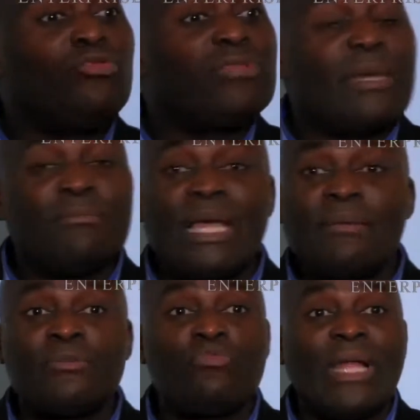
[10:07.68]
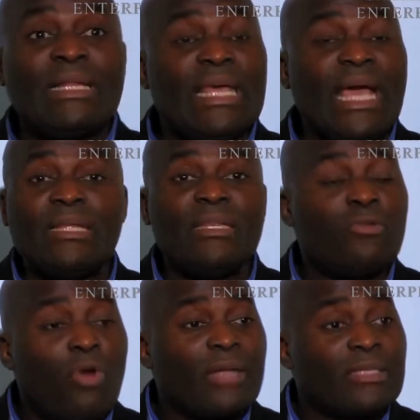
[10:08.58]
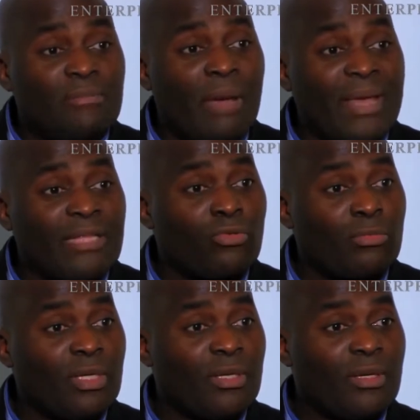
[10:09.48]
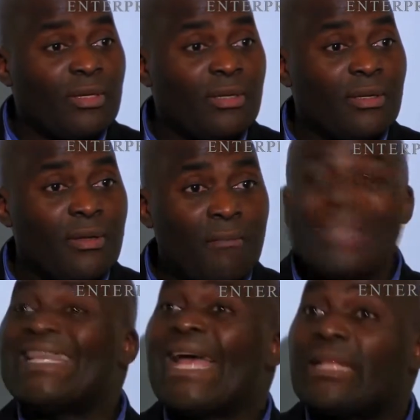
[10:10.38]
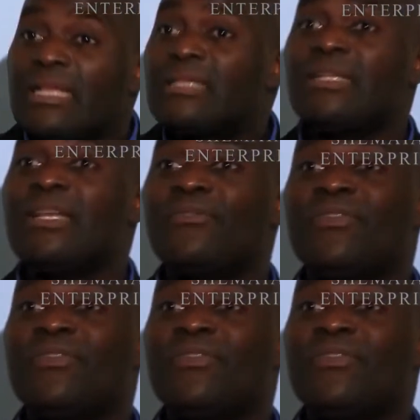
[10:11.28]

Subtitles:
do sometimes, one day I didn't go out in my bedroom. But at least in the